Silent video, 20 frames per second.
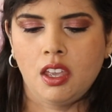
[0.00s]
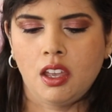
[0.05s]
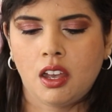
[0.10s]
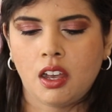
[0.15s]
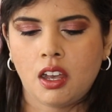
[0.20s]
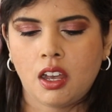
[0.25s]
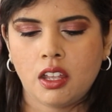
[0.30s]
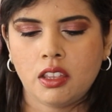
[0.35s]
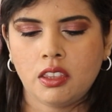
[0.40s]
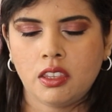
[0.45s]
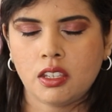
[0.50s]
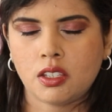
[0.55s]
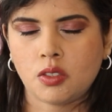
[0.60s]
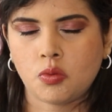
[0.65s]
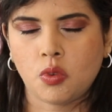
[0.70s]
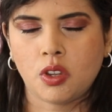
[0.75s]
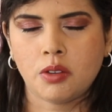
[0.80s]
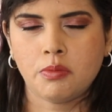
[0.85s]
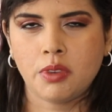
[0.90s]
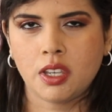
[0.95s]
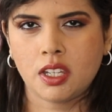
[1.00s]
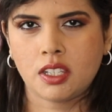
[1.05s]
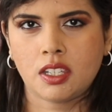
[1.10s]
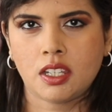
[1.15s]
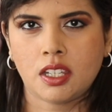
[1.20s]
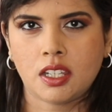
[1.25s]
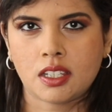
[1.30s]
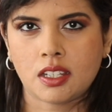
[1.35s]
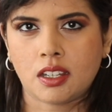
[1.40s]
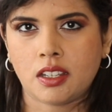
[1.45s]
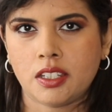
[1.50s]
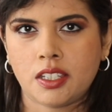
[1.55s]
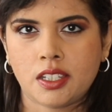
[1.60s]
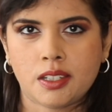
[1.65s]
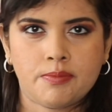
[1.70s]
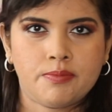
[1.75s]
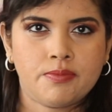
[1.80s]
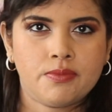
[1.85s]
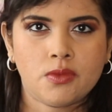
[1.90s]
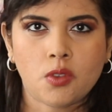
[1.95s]
uh, this one big ticket
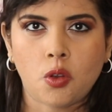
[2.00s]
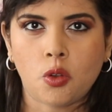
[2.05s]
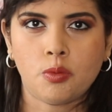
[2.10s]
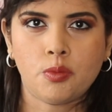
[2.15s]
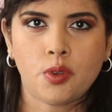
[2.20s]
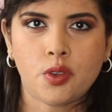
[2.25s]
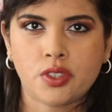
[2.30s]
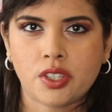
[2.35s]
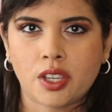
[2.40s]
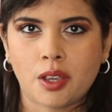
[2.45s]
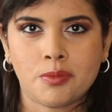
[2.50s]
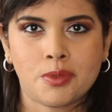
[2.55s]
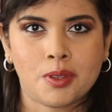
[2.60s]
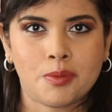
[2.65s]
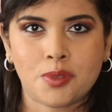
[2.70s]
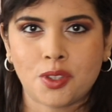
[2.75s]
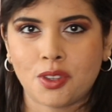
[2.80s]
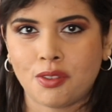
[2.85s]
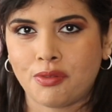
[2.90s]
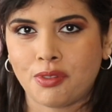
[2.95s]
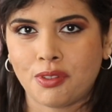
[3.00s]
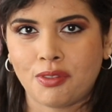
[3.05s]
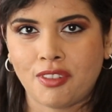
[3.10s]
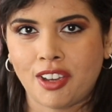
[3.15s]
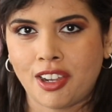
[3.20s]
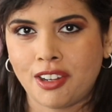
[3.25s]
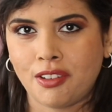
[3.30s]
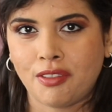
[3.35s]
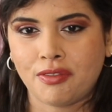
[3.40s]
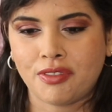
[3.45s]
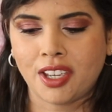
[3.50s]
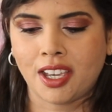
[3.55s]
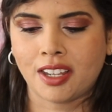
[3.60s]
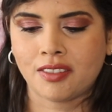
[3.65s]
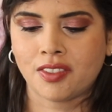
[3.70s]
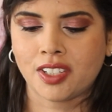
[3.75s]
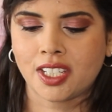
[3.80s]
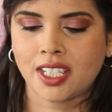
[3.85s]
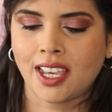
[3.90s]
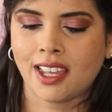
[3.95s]
item almost comes up to the full value of the
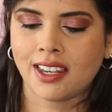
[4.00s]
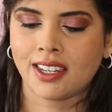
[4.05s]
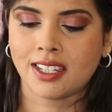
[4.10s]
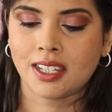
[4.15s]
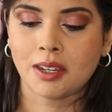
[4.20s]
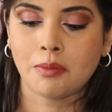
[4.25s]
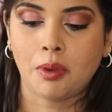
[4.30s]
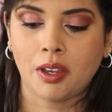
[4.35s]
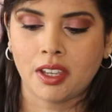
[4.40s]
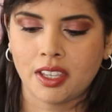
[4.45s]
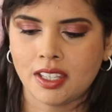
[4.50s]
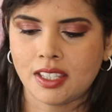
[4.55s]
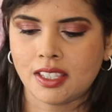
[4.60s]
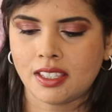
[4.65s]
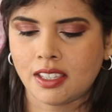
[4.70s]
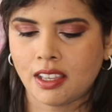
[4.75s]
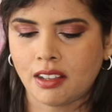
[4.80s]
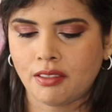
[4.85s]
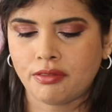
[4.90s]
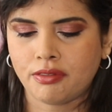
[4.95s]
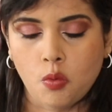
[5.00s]
advent calendar by itself.